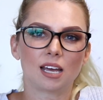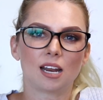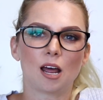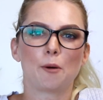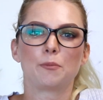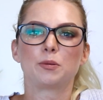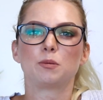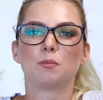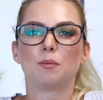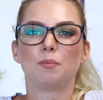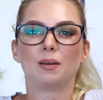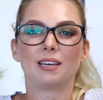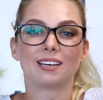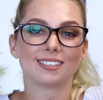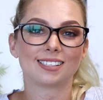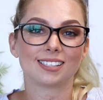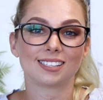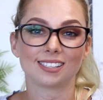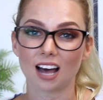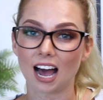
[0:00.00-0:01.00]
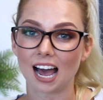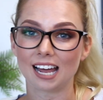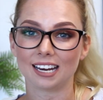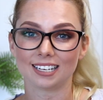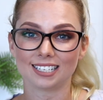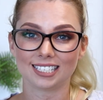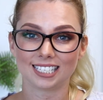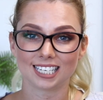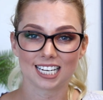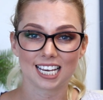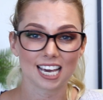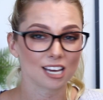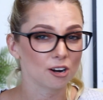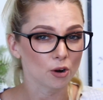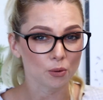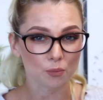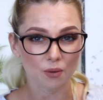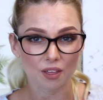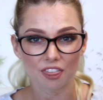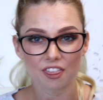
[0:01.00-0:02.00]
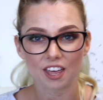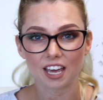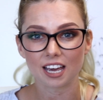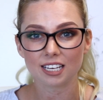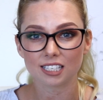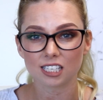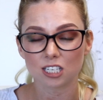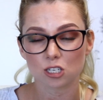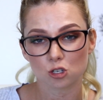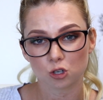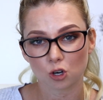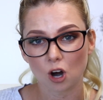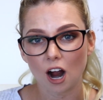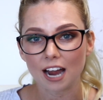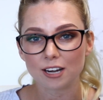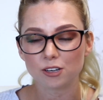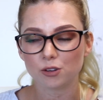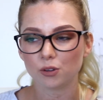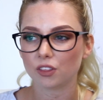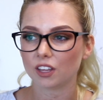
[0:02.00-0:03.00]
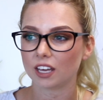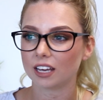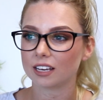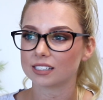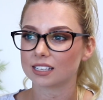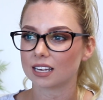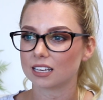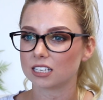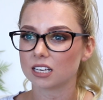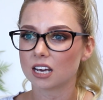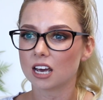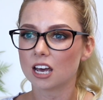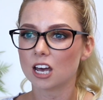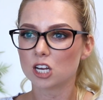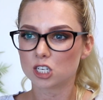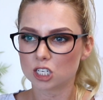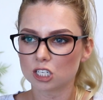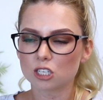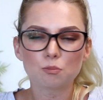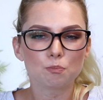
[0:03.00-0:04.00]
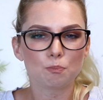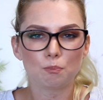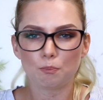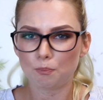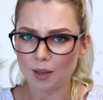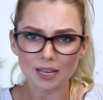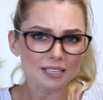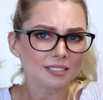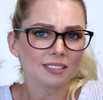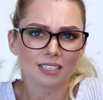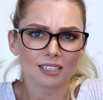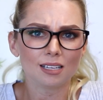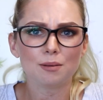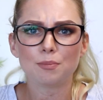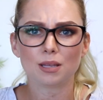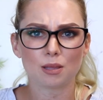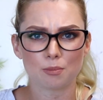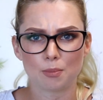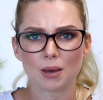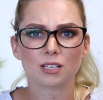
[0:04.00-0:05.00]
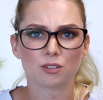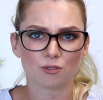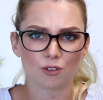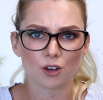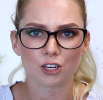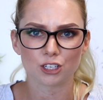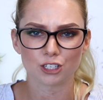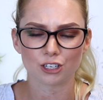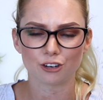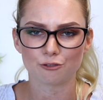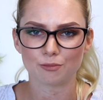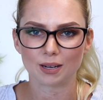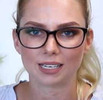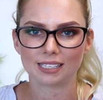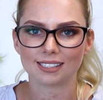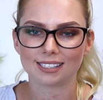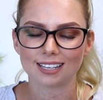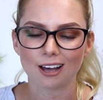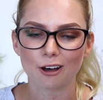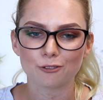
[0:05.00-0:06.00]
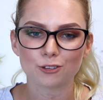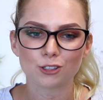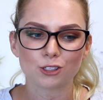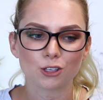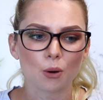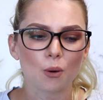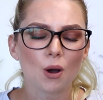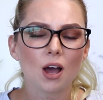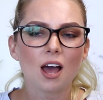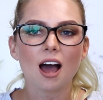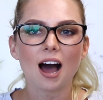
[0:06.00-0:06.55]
it helps me be excited to get on with things and try new things and just basically be the best version of myself. So